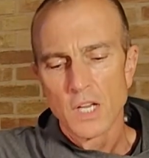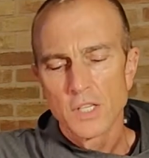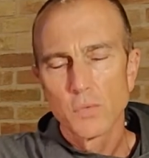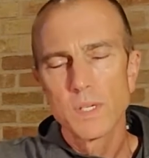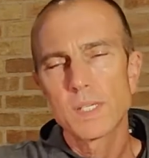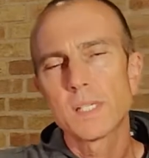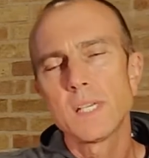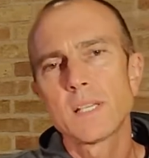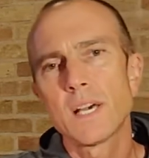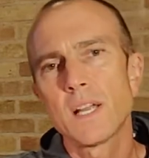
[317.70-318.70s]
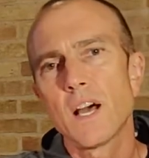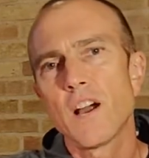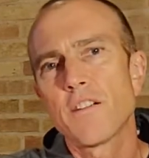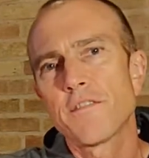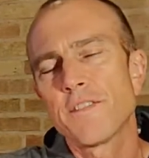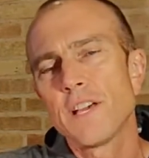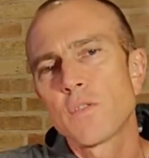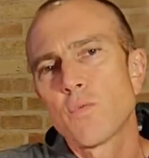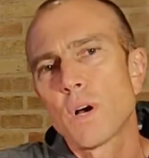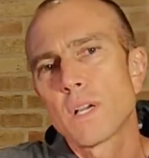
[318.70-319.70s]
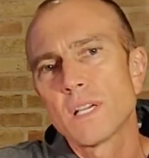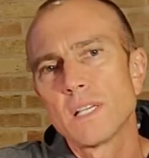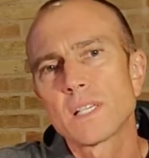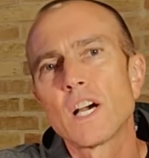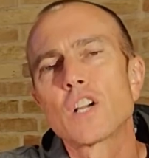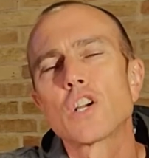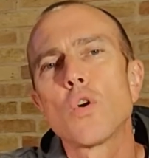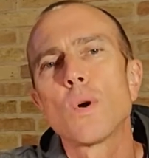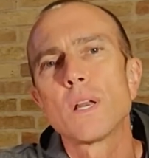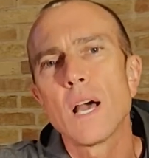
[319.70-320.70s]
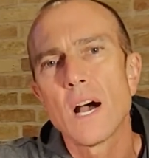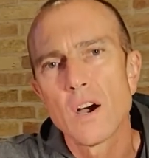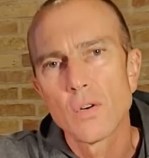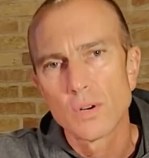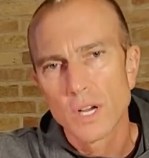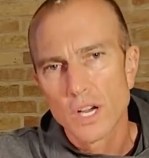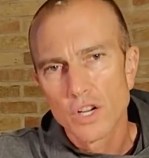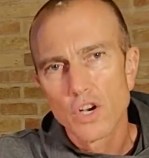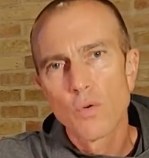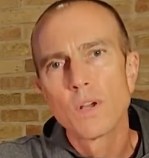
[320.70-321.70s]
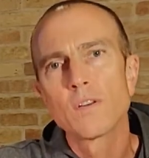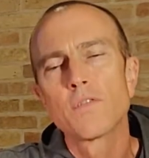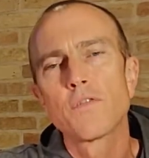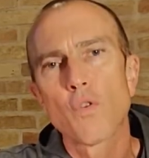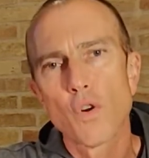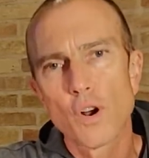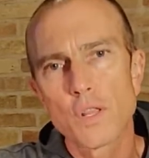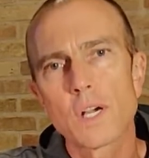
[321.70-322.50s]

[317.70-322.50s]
So we see that our faith walk is a going out, a going forth,